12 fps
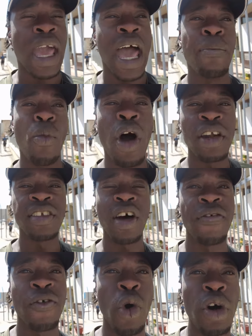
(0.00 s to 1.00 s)
and Mwanza,
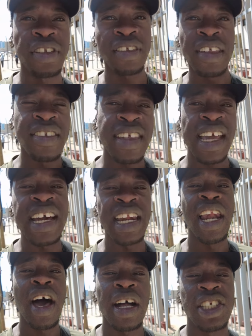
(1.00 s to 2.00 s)
of course, is the
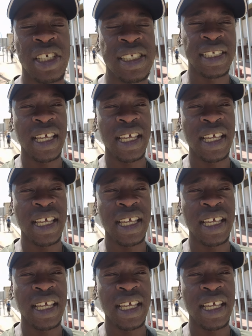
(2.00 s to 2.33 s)
second largest